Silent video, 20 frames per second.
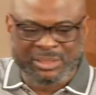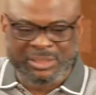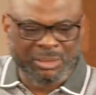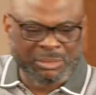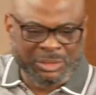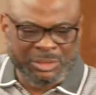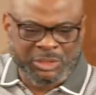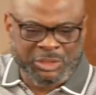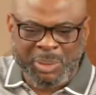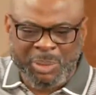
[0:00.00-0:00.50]
to
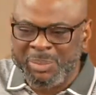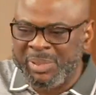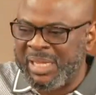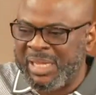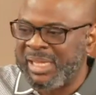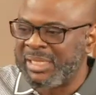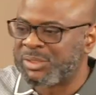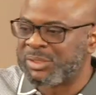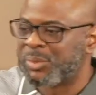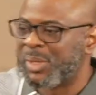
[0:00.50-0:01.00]
some
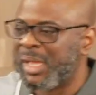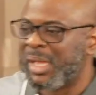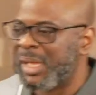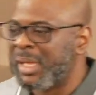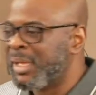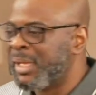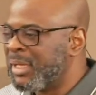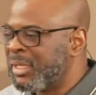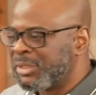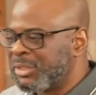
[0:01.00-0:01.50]
case where,
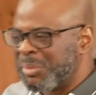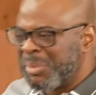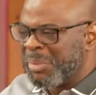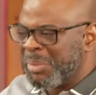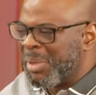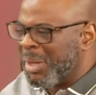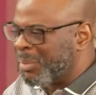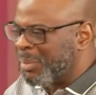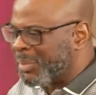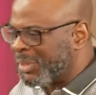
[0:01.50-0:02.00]
something
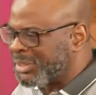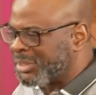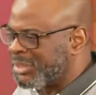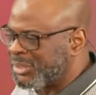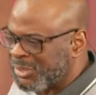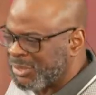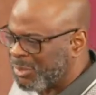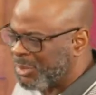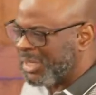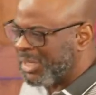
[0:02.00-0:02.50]
about
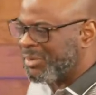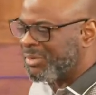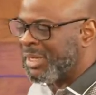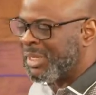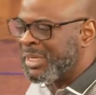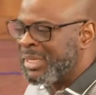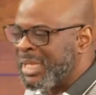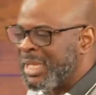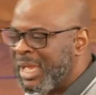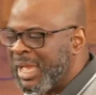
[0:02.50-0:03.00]
prostitution or whatever,
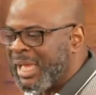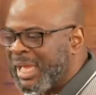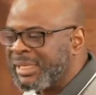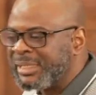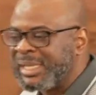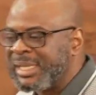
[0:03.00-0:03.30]
and